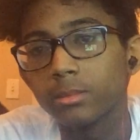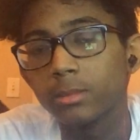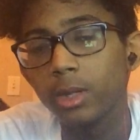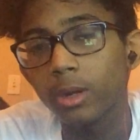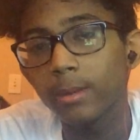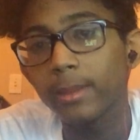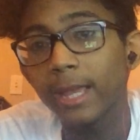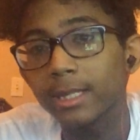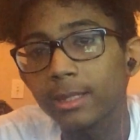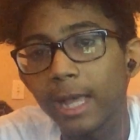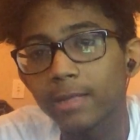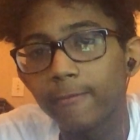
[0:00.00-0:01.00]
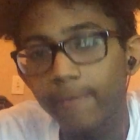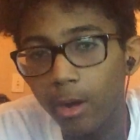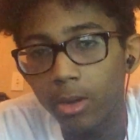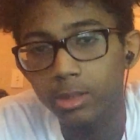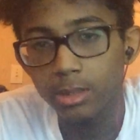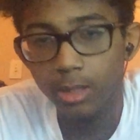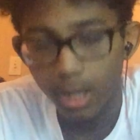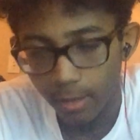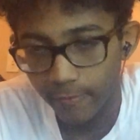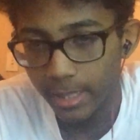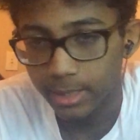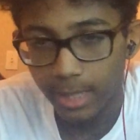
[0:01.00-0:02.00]
You know, that's false
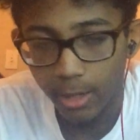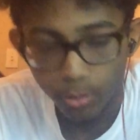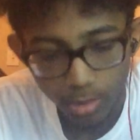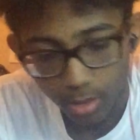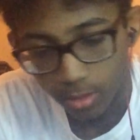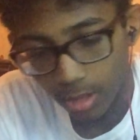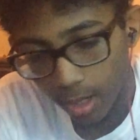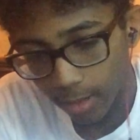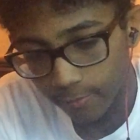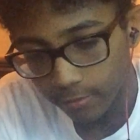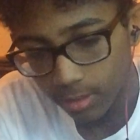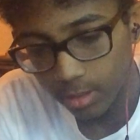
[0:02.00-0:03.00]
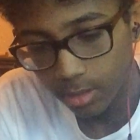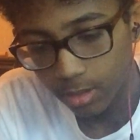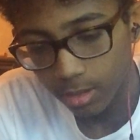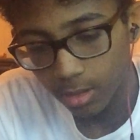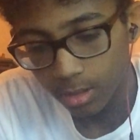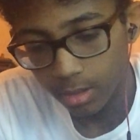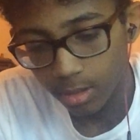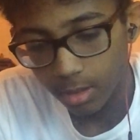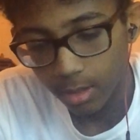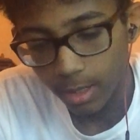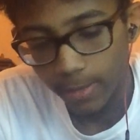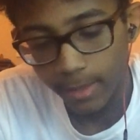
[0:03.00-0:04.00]
love. That's not real love.
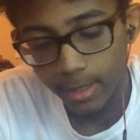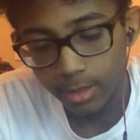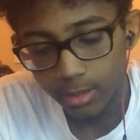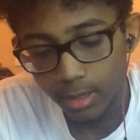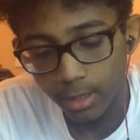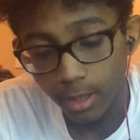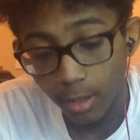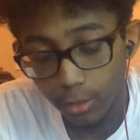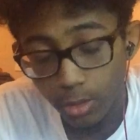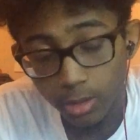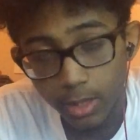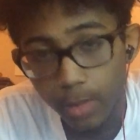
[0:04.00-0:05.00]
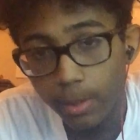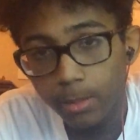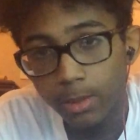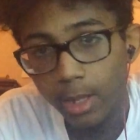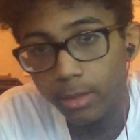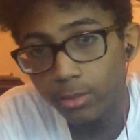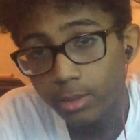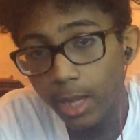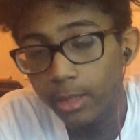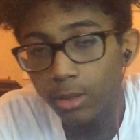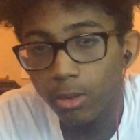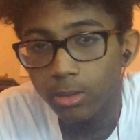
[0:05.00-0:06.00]
And usually people that do
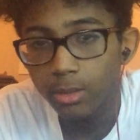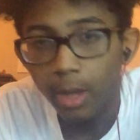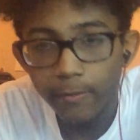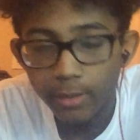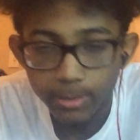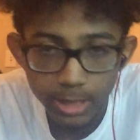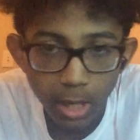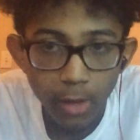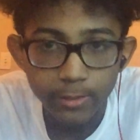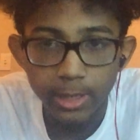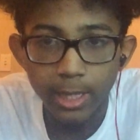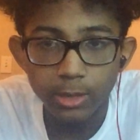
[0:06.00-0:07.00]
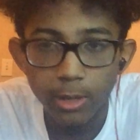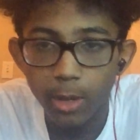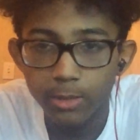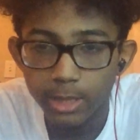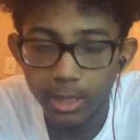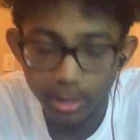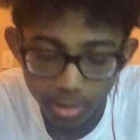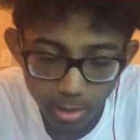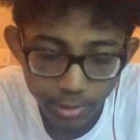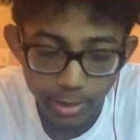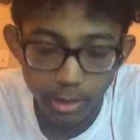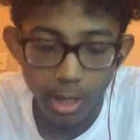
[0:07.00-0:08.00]
that don't love themselves, and that's what I was saying
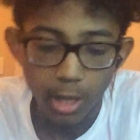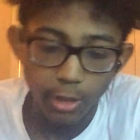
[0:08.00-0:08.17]
earlier.